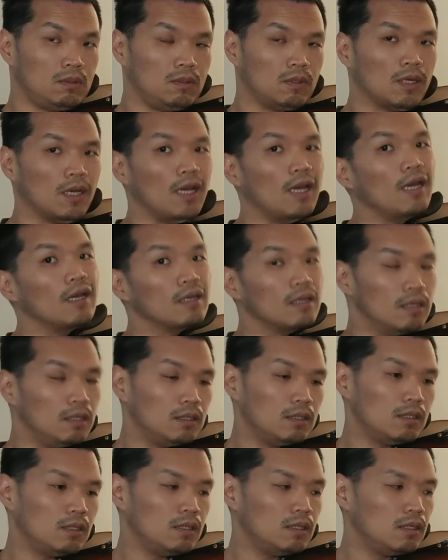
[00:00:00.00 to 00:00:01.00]
Okay.
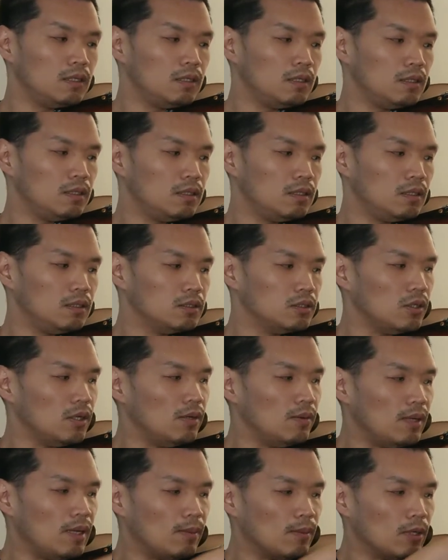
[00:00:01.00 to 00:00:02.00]

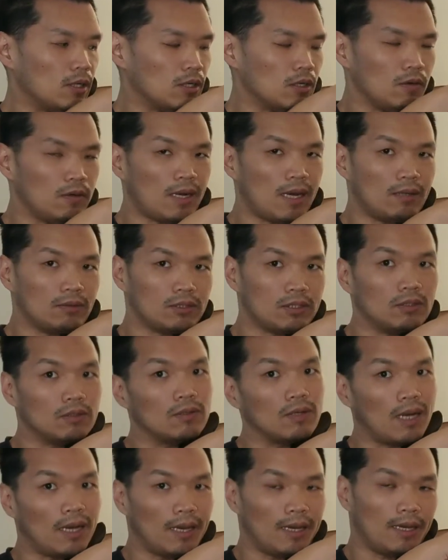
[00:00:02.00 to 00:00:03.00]
So I'm gonna go down
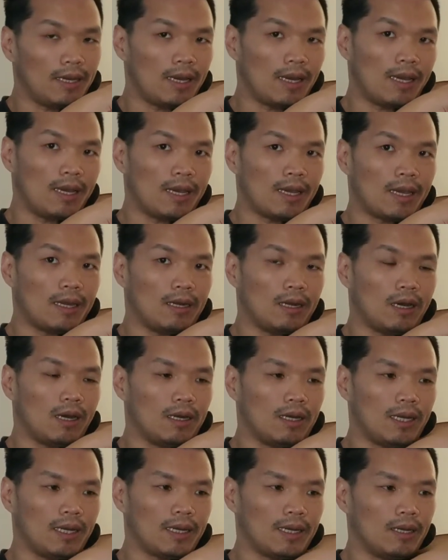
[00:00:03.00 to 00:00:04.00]
to I
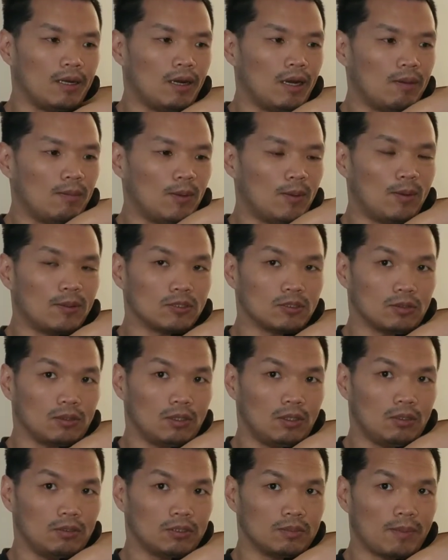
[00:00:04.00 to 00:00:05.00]
cannot I'm almost to
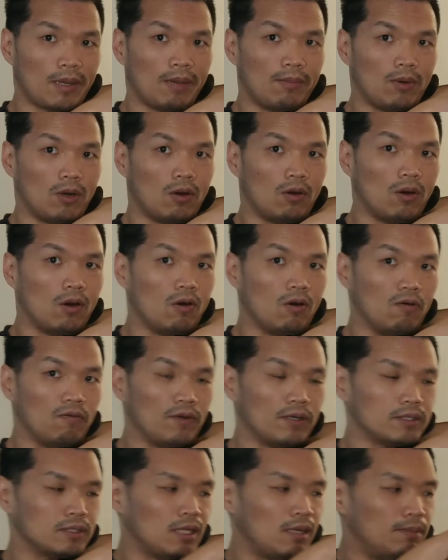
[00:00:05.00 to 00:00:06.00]
lose my bow hold,
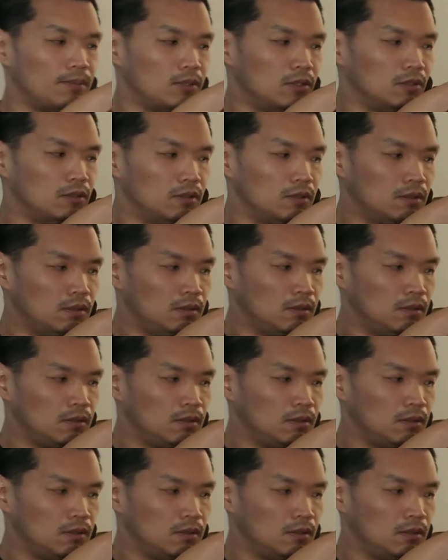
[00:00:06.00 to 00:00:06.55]
for example.